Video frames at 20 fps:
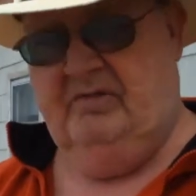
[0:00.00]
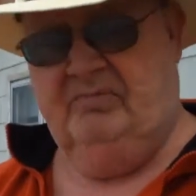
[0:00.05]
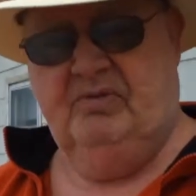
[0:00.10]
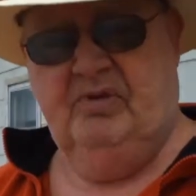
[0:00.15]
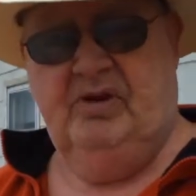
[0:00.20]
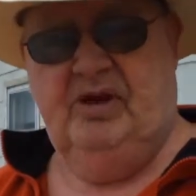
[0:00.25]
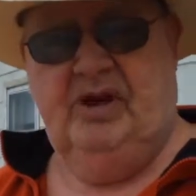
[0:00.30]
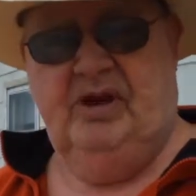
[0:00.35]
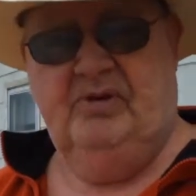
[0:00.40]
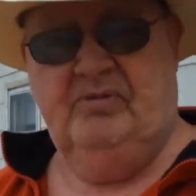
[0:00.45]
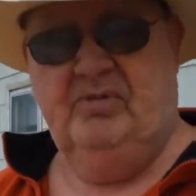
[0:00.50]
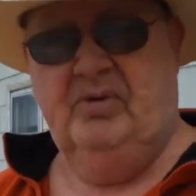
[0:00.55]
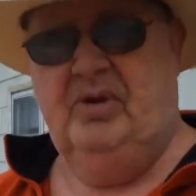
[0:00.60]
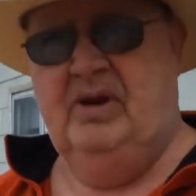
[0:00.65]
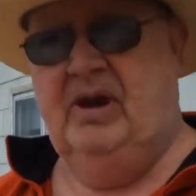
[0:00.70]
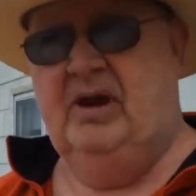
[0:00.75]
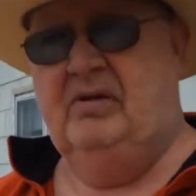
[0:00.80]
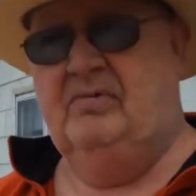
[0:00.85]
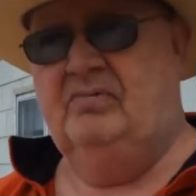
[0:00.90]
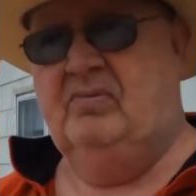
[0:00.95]
for the
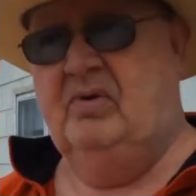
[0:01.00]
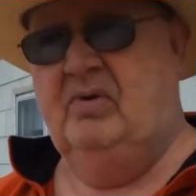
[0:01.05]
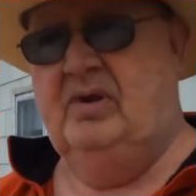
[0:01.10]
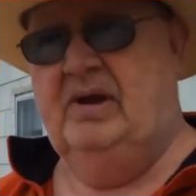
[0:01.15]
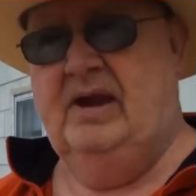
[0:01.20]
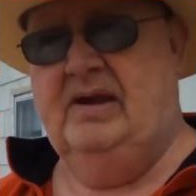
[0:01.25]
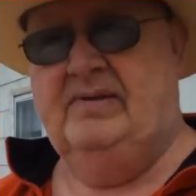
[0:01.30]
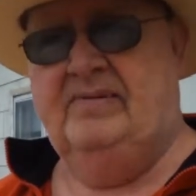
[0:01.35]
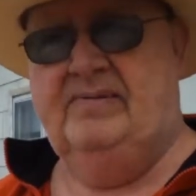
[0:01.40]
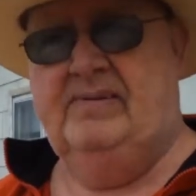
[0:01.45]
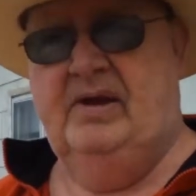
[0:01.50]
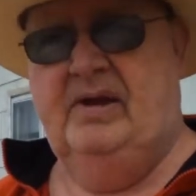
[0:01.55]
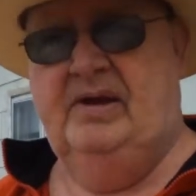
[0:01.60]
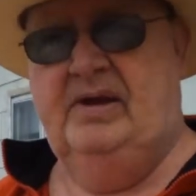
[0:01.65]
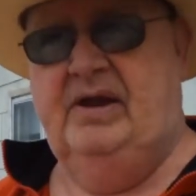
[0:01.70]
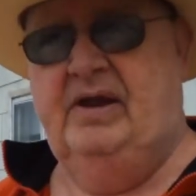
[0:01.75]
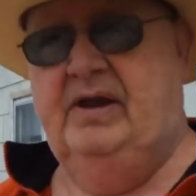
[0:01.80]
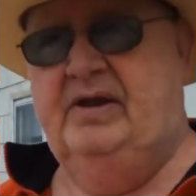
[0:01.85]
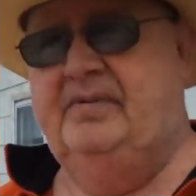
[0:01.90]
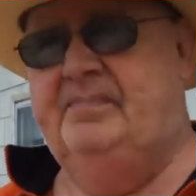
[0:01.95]
internet for next
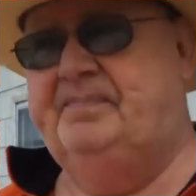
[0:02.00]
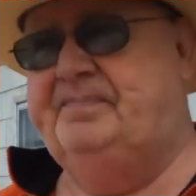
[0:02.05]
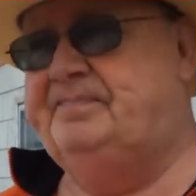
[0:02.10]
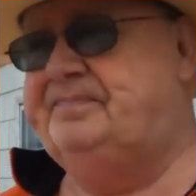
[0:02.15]
Sunday.